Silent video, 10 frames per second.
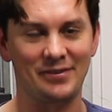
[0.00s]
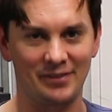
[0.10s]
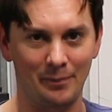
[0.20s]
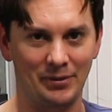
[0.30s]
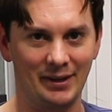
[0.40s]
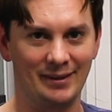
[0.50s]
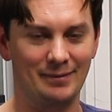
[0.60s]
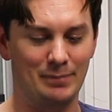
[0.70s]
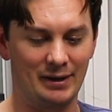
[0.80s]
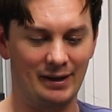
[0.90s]

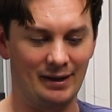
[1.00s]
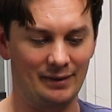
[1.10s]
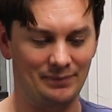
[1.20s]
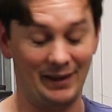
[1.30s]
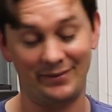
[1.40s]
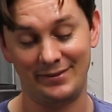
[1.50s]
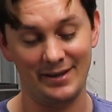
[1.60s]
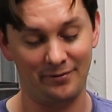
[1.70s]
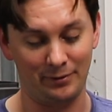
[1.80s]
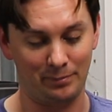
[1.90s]
something, but that's a
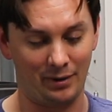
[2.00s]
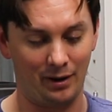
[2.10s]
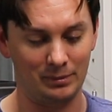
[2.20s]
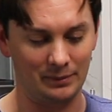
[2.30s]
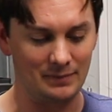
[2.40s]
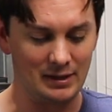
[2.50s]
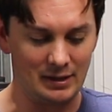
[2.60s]
different problem.